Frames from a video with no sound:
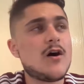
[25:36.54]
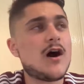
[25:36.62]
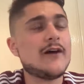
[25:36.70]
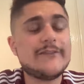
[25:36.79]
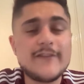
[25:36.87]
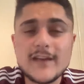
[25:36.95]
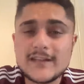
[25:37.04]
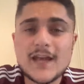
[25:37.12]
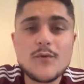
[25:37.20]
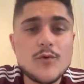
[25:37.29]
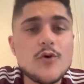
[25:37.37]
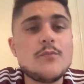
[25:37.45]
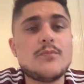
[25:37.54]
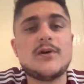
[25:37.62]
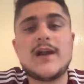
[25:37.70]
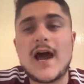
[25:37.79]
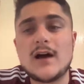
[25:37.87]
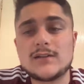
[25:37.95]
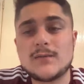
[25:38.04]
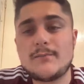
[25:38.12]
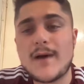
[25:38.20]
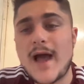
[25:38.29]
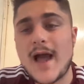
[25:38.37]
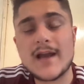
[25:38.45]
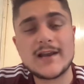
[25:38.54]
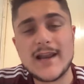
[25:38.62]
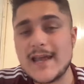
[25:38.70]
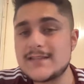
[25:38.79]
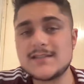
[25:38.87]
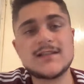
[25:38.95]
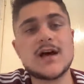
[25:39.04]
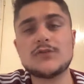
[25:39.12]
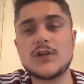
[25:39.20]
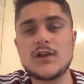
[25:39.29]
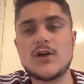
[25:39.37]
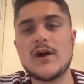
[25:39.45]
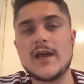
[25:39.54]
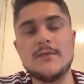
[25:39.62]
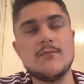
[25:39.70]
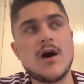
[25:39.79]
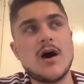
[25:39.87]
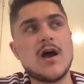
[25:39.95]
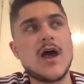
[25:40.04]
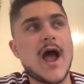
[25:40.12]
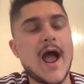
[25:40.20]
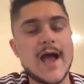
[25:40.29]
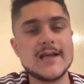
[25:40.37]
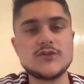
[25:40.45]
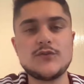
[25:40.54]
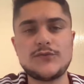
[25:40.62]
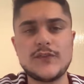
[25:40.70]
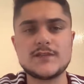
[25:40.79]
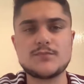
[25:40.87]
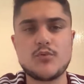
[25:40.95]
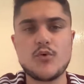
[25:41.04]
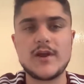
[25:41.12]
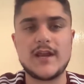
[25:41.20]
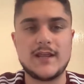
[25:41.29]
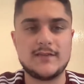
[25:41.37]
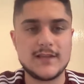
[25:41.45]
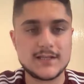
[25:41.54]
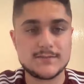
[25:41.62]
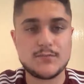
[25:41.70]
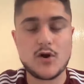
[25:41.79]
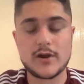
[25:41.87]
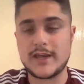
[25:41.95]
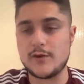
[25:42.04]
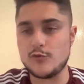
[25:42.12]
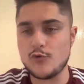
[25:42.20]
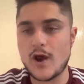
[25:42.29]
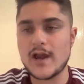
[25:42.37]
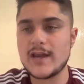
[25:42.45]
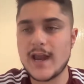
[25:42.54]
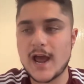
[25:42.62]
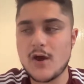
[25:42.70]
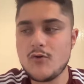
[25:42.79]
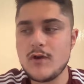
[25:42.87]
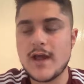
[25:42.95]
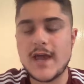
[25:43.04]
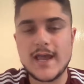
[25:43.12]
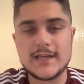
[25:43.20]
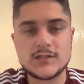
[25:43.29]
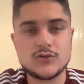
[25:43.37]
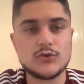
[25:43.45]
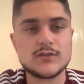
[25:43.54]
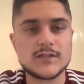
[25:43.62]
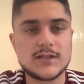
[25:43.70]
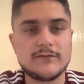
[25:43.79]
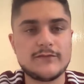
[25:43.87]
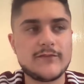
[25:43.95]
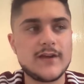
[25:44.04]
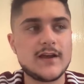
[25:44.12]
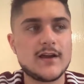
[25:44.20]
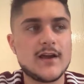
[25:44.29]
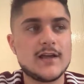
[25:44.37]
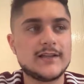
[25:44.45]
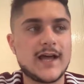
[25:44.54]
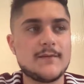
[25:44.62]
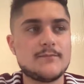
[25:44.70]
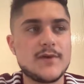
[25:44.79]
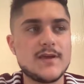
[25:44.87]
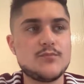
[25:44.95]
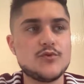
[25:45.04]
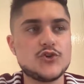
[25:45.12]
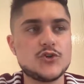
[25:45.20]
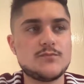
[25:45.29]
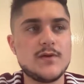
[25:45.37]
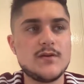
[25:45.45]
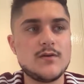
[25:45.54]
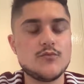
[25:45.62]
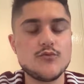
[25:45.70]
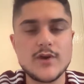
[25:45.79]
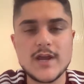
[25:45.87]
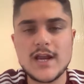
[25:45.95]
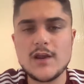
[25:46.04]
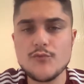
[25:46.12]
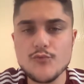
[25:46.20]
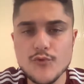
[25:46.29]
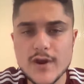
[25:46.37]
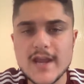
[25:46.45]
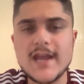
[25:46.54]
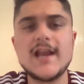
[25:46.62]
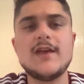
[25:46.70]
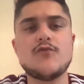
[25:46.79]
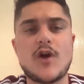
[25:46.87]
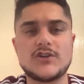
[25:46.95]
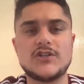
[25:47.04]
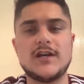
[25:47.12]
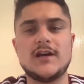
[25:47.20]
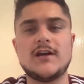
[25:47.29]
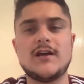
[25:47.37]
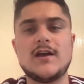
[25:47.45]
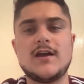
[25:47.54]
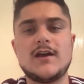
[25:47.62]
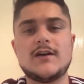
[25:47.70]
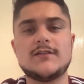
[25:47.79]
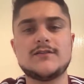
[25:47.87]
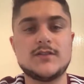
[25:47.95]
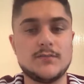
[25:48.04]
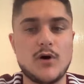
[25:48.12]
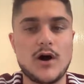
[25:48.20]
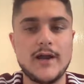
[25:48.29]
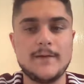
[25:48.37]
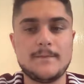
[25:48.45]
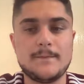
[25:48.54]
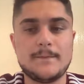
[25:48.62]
I think they will pull it out the bag later down the line. But as of this point in this market right now, it's not something that people should be really, really rushing to buy.